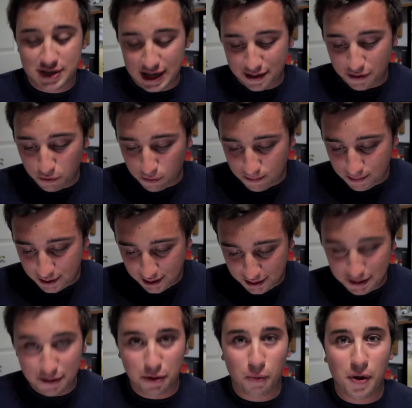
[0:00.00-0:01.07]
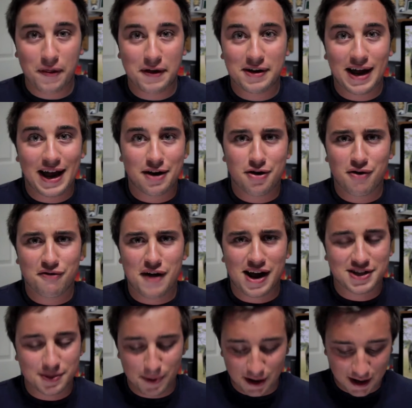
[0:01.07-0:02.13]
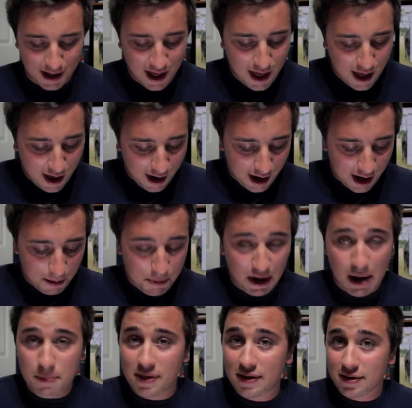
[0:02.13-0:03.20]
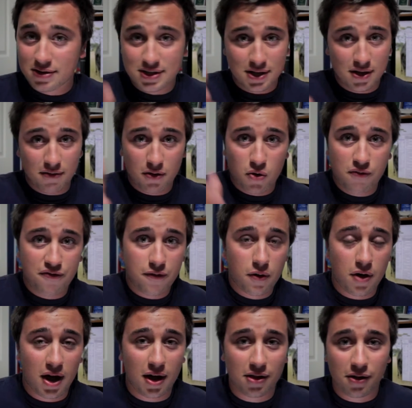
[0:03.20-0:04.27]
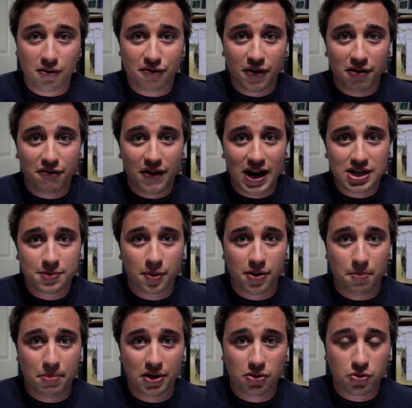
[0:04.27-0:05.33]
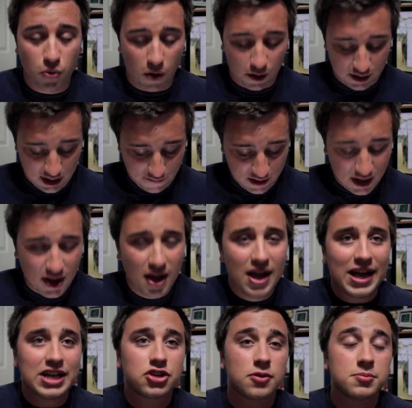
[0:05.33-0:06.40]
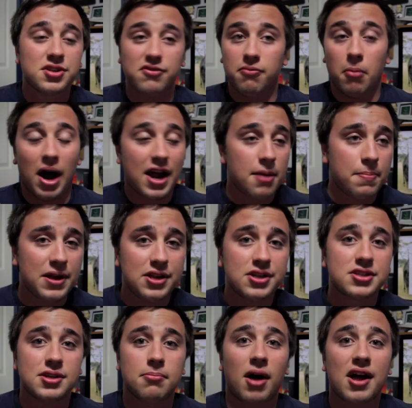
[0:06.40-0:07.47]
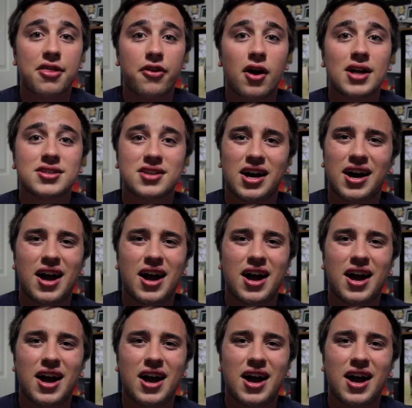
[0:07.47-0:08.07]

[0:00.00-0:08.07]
had the one that had no facts about it. But I mean, there's a little fun fact about the build quality of it. In terms of my opinions and my thoughts,